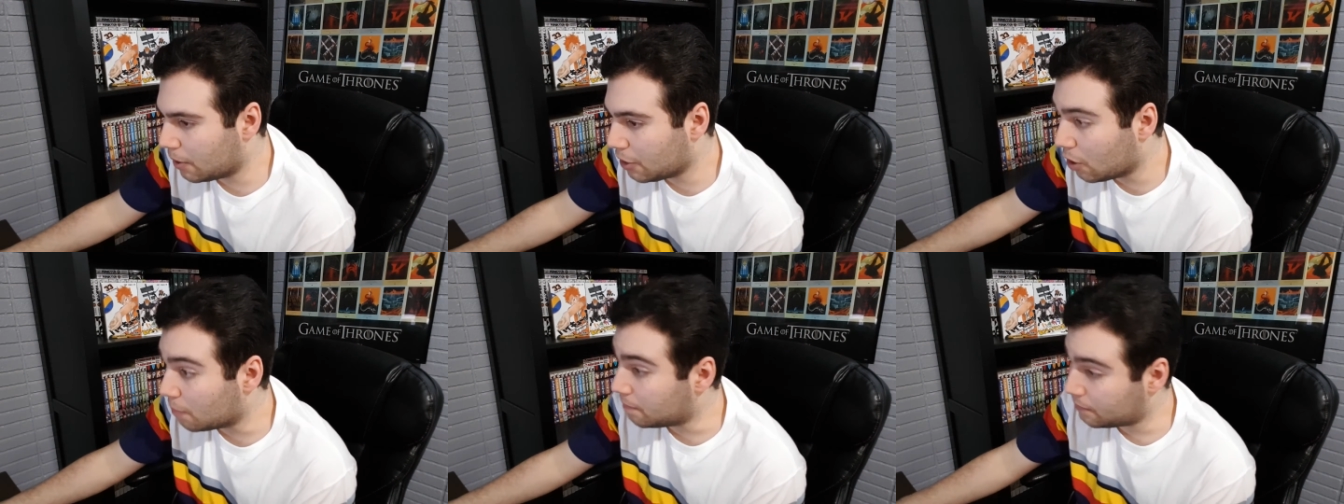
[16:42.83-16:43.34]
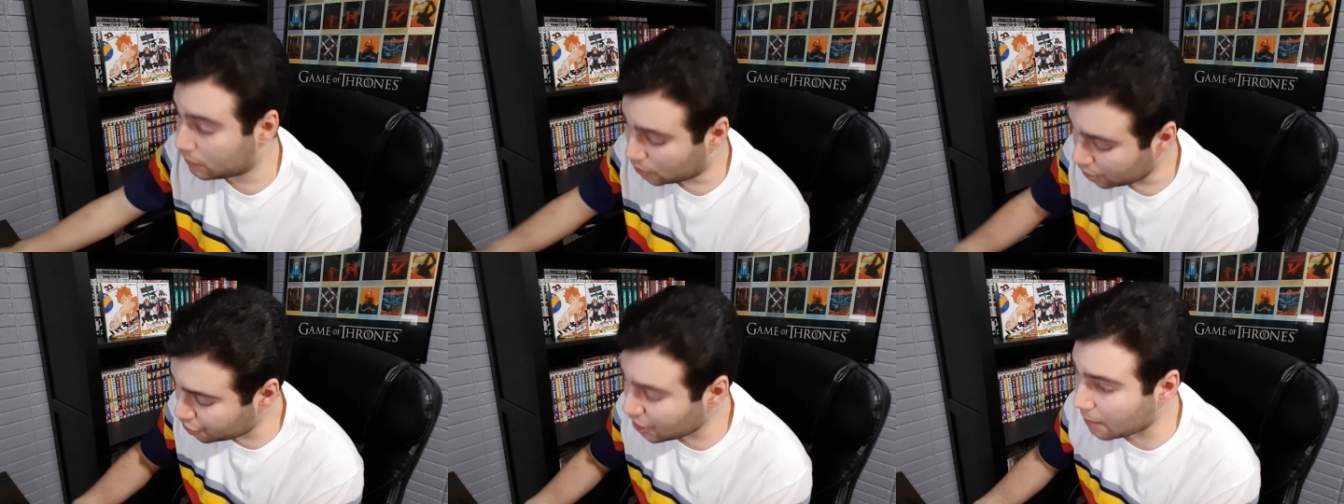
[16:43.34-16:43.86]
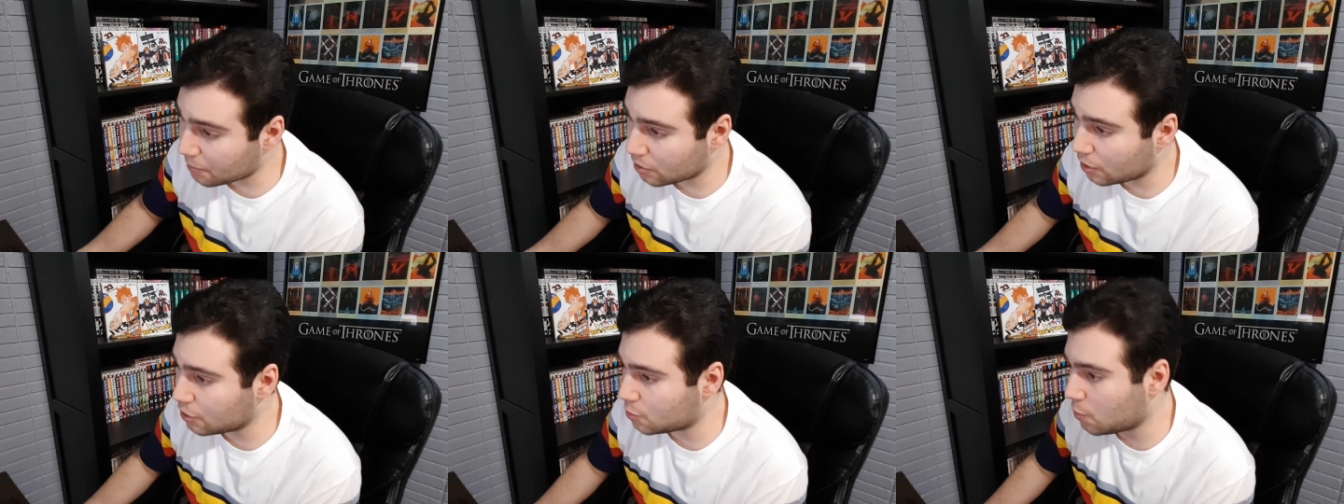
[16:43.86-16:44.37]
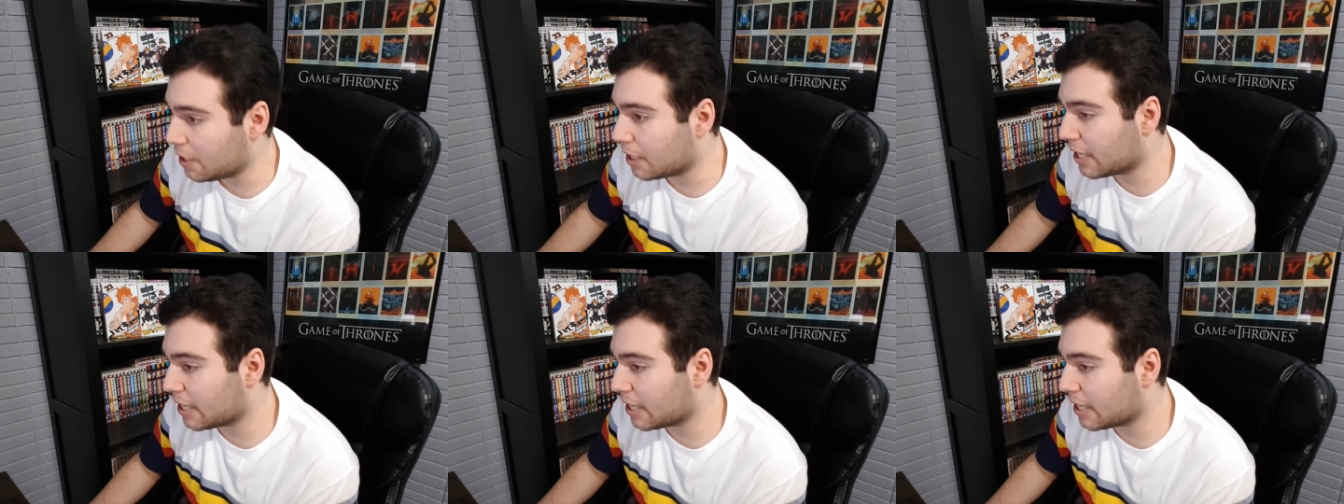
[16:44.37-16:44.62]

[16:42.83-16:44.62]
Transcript: But yo, good chapter though this week.